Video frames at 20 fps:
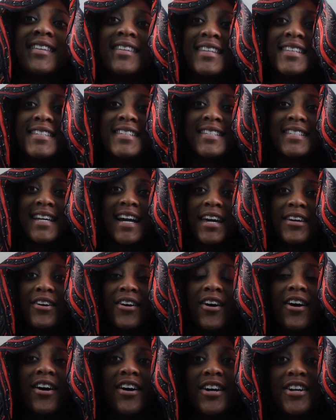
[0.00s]
This is kind of
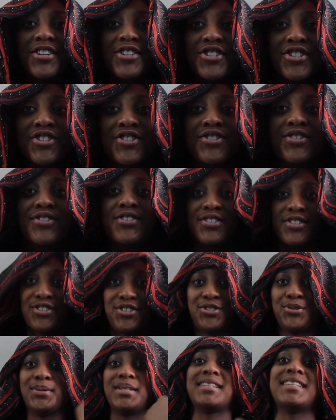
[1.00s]
hard just
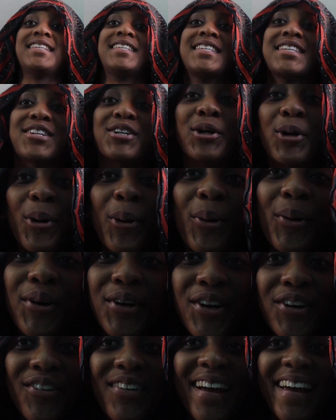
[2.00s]
doing this in a
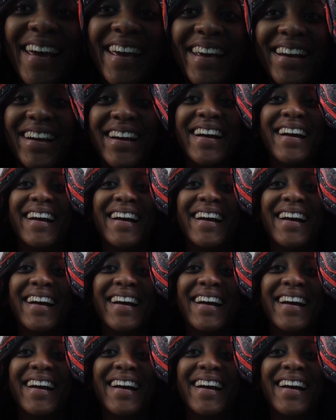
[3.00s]
corner right here.